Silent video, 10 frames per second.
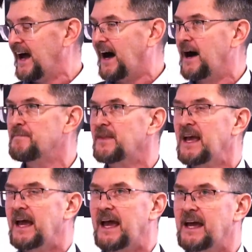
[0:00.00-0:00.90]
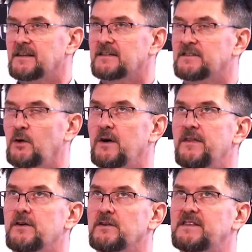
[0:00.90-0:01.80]
and so
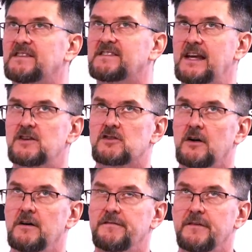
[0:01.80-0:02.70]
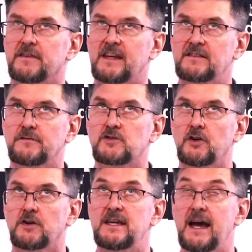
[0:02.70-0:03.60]
there is this sense of
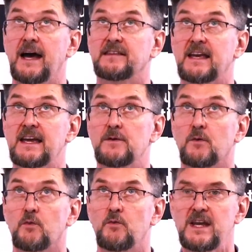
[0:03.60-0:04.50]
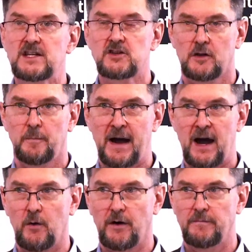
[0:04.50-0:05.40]
Turkey as a regional
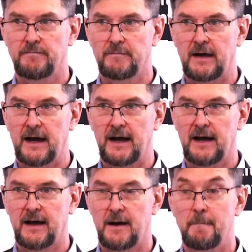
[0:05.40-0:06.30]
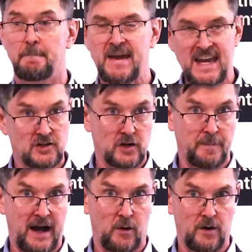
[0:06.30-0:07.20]
power, a major
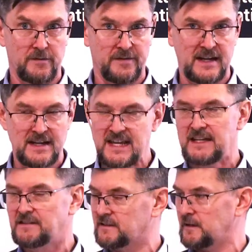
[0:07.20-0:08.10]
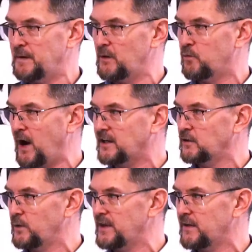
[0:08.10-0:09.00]
power that needs to be
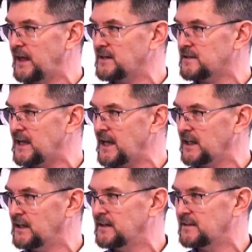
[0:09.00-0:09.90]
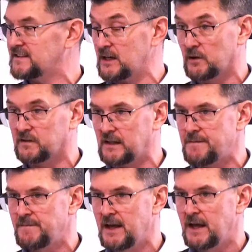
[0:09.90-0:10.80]
reckoned with and taken seriously.